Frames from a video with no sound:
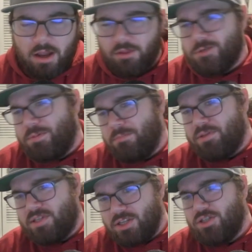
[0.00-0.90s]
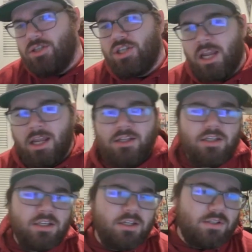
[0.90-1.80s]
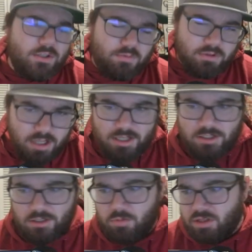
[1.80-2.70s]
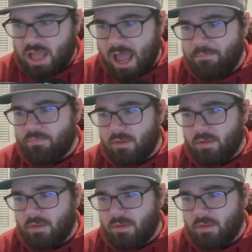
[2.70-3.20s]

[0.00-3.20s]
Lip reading: There's been position changes. There's been this. There's been that.